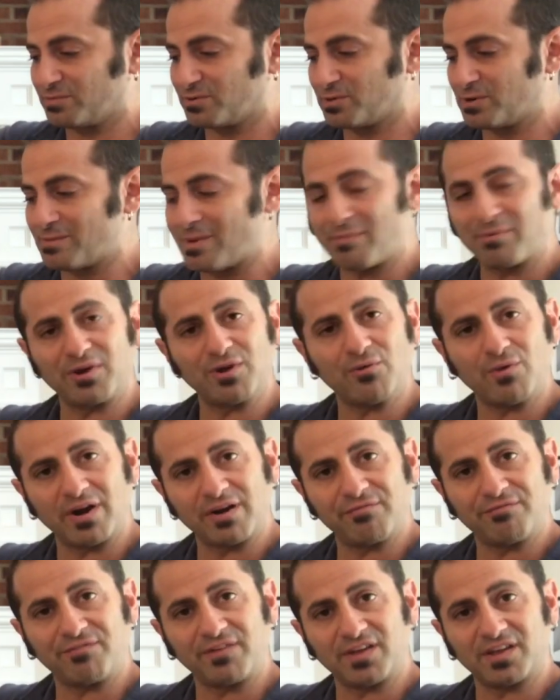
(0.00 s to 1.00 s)
But remember, you
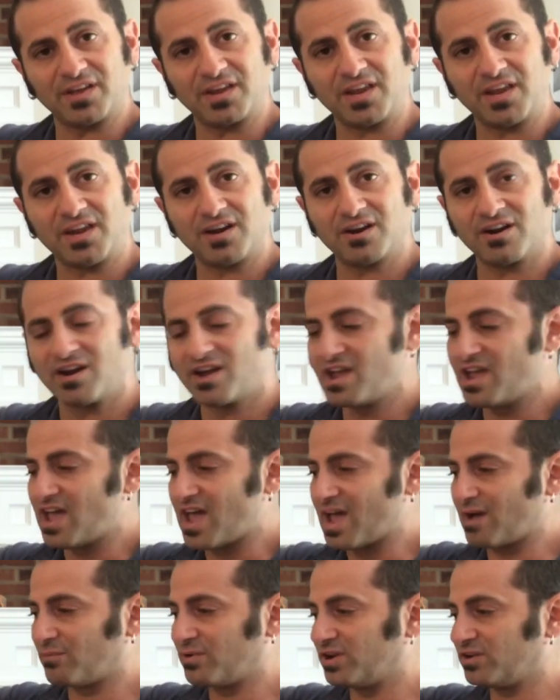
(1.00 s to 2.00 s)
want to feel it here,
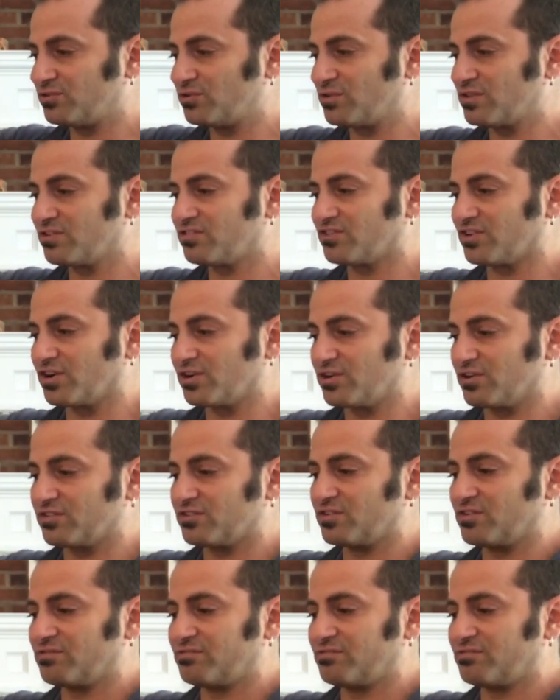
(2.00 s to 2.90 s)
and when you do the circles,